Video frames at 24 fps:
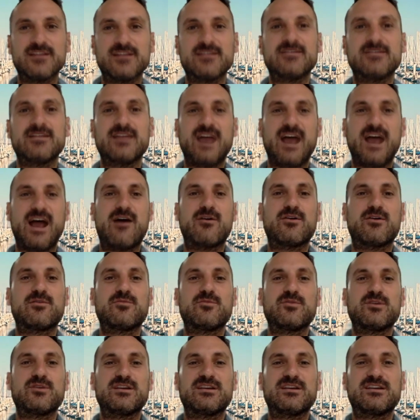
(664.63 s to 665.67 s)
and how can
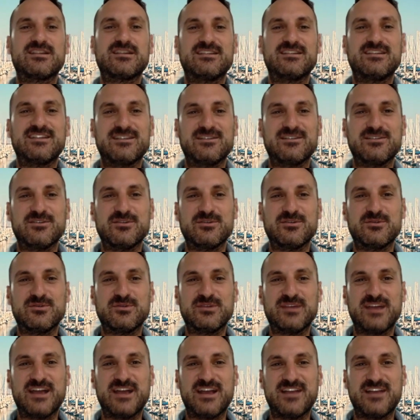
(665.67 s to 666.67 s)
we continue to